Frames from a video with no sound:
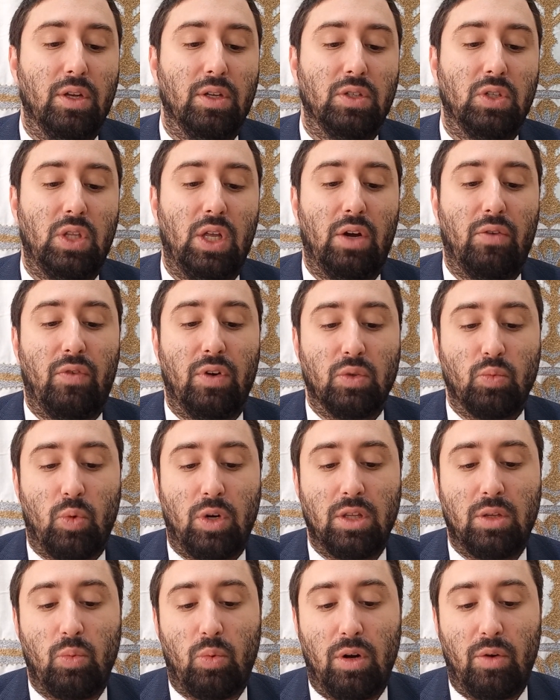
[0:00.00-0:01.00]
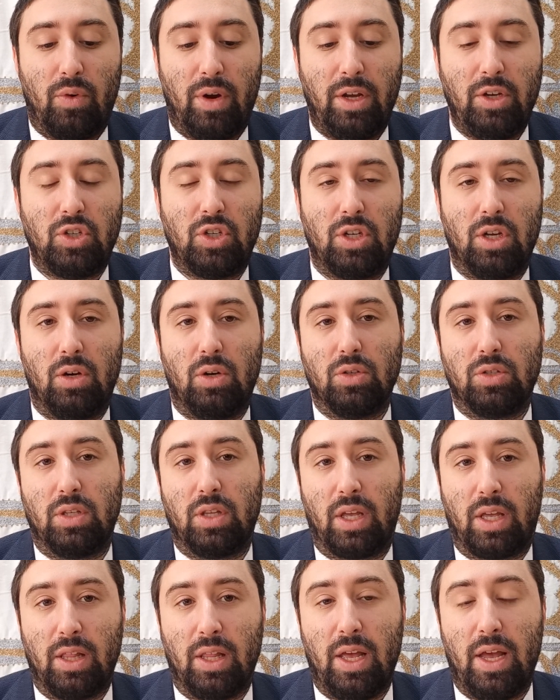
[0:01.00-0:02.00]
So therefore it's 1 to 1 ratio. So
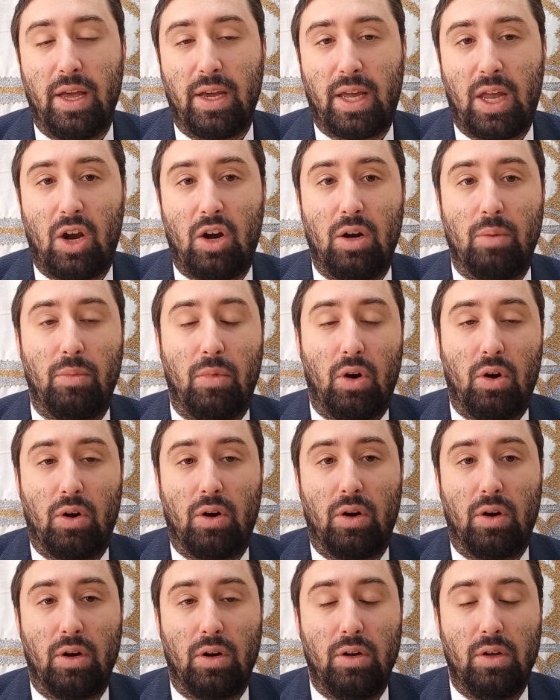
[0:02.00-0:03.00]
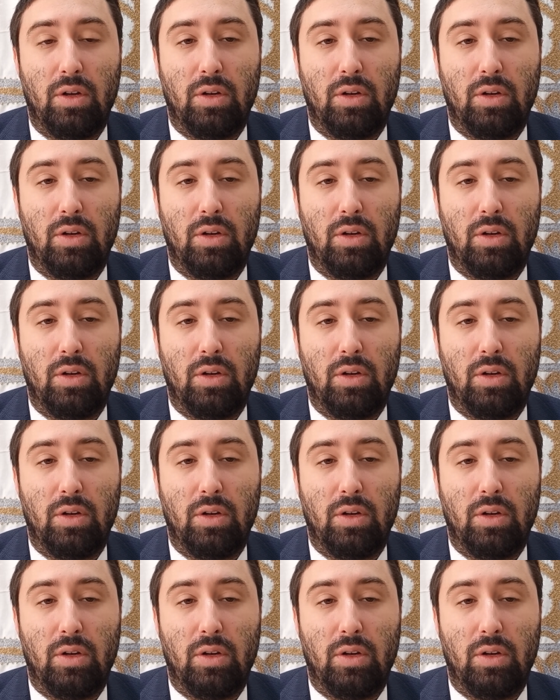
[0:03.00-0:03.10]
the kilaya karam or